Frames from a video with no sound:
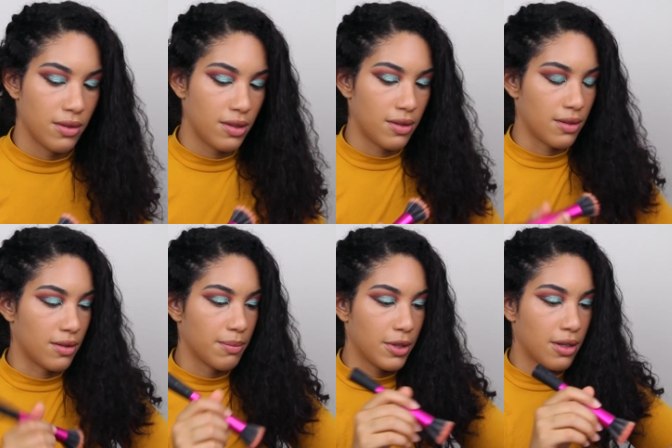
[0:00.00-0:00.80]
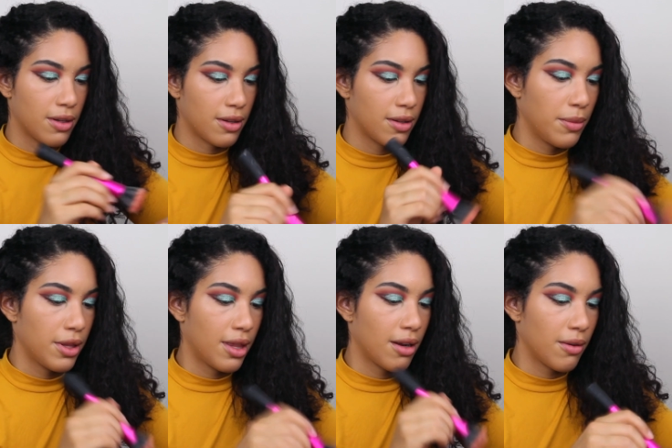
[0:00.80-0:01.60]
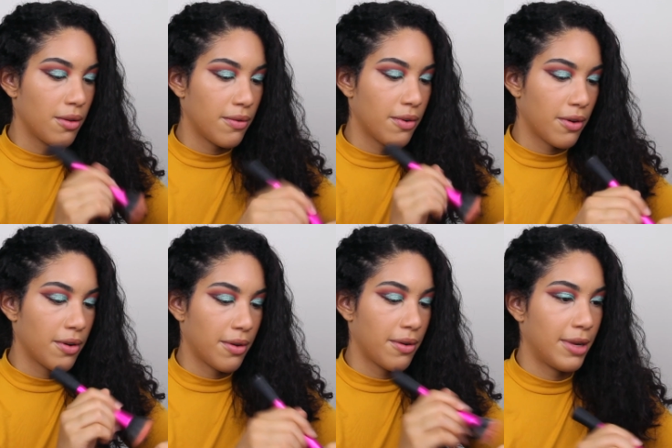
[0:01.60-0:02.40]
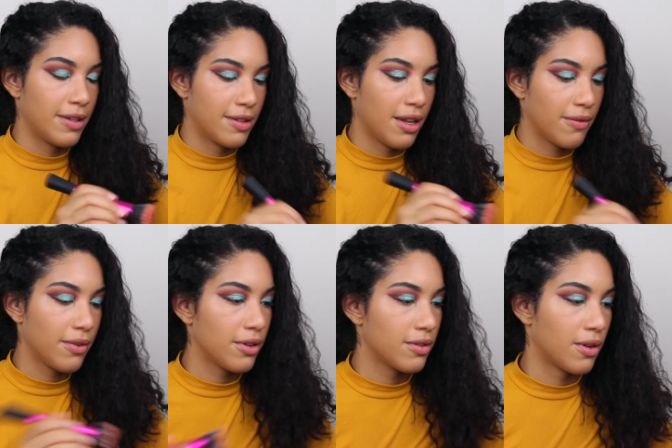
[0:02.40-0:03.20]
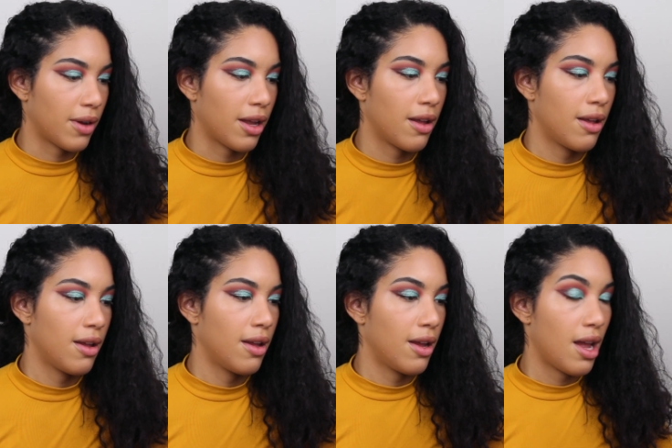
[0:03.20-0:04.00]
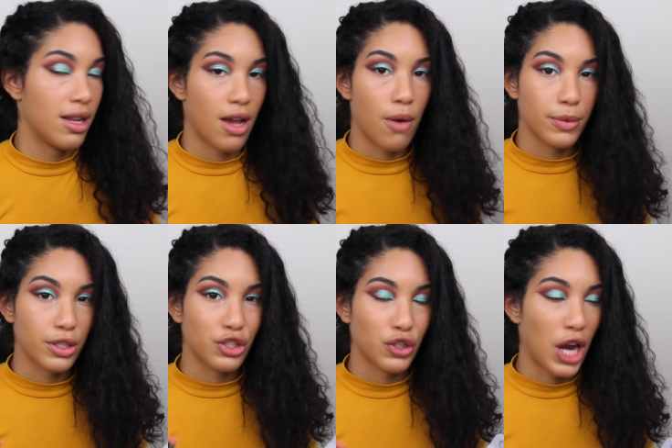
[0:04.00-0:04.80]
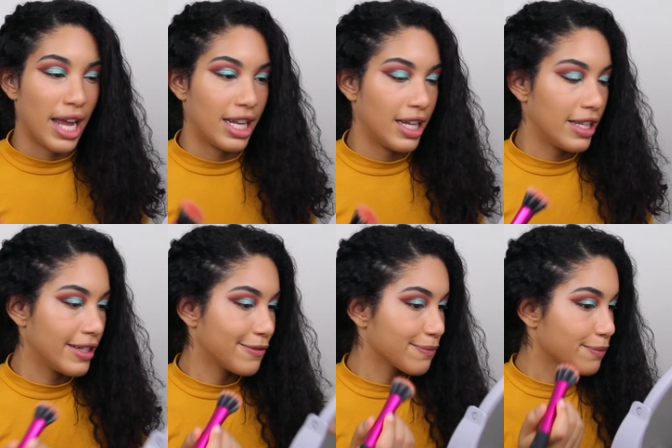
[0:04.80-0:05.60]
Jesus, I'm gonna put that all over my skin first. Okay, and now I'm gonna try it in.